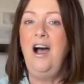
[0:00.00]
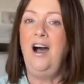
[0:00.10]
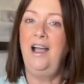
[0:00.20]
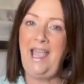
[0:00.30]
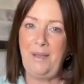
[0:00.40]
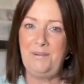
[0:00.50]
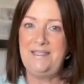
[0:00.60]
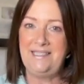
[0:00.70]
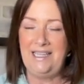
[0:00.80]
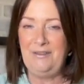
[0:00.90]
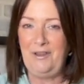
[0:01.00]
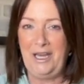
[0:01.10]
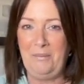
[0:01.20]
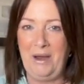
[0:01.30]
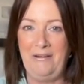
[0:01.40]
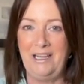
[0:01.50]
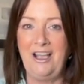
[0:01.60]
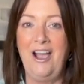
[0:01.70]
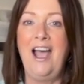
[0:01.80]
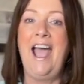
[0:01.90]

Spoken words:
I happen to live in America